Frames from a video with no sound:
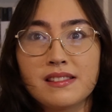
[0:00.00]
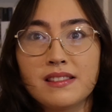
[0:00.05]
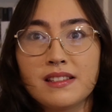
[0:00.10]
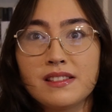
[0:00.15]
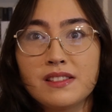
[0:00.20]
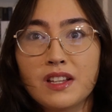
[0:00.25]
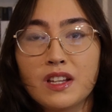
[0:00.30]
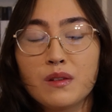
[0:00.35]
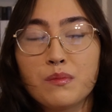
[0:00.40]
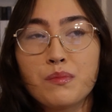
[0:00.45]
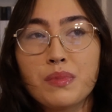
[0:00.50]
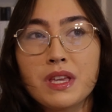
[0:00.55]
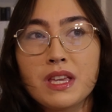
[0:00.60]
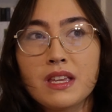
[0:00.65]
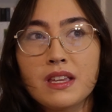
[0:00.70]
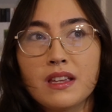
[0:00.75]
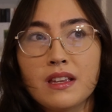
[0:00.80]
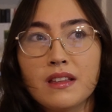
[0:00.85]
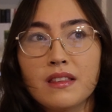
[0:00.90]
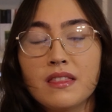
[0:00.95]
This could
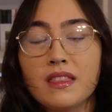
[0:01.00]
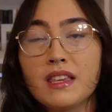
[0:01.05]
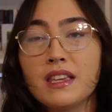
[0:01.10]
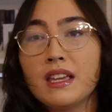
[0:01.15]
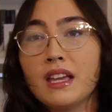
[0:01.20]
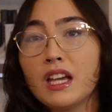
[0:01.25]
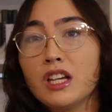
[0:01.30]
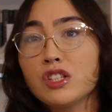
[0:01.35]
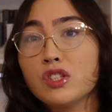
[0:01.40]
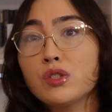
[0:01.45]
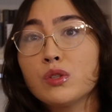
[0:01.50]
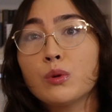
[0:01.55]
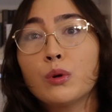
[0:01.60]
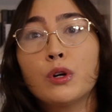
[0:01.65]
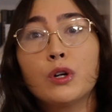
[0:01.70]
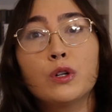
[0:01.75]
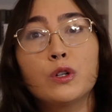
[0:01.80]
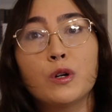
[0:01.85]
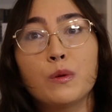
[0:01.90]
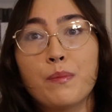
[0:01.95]
be the
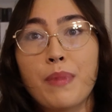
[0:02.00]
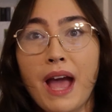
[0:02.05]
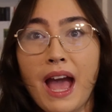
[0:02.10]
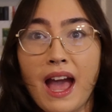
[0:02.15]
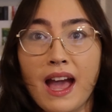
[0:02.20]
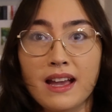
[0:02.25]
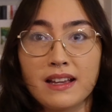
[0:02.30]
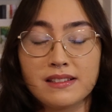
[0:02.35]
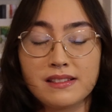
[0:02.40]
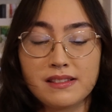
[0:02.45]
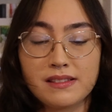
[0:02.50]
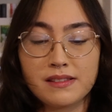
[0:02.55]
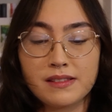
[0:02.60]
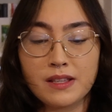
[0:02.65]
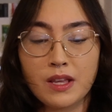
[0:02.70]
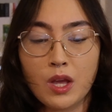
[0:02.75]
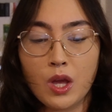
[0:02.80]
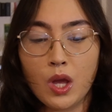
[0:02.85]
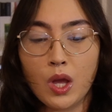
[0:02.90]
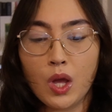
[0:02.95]
historical
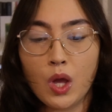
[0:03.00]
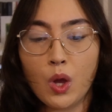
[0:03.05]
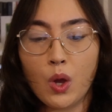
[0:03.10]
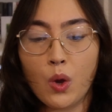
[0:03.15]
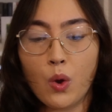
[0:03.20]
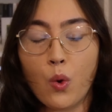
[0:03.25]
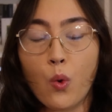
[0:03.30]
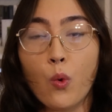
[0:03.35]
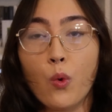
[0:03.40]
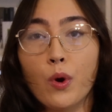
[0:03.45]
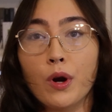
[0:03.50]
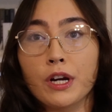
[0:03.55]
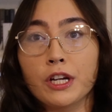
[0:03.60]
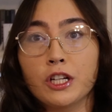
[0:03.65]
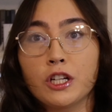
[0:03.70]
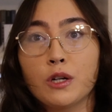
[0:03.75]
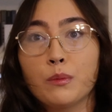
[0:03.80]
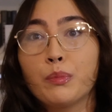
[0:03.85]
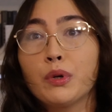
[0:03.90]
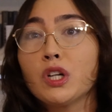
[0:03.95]
past or
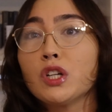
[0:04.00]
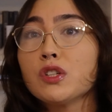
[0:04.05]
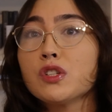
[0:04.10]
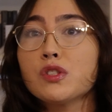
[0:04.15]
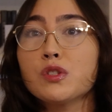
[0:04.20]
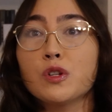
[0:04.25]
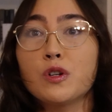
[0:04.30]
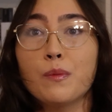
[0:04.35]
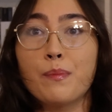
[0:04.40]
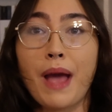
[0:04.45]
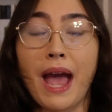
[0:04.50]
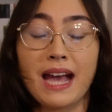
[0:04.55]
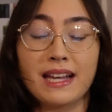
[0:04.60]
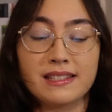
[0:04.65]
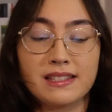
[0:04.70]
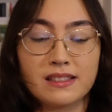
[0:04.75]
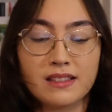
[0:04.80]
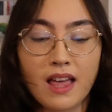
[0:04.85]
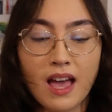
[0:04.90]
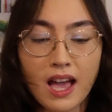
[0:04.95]
your personal
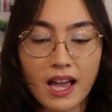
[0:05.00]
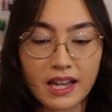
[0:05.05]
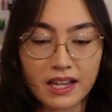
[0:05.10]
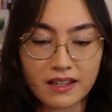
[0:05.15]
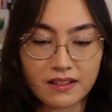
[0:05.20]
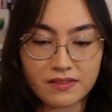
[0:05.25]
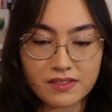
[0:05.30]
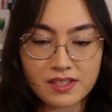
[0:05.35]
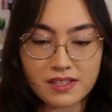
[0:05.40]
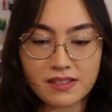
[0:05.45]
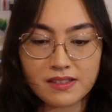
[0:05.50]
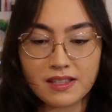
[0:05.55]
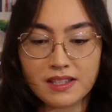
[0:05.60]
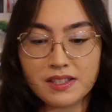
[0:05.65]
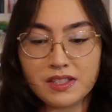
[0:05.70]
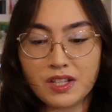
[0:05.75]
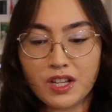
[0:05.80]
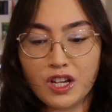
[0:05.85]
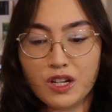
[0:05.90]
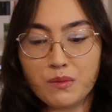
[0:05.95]
past lives.
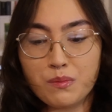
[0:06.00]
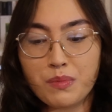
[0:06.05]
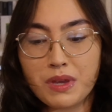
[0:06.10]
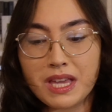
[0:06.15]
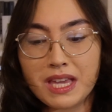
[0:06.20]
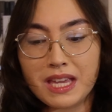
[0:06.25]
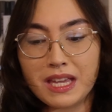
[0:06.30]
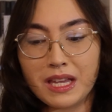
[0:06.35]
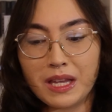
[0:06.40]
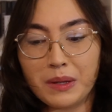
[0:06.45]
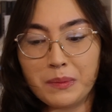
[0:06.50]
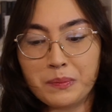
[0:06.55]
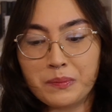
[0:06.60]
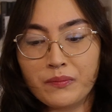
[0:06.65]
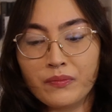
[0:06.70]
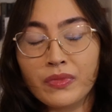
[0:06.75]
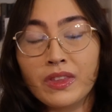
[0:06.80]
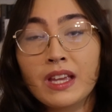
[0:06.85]
This could be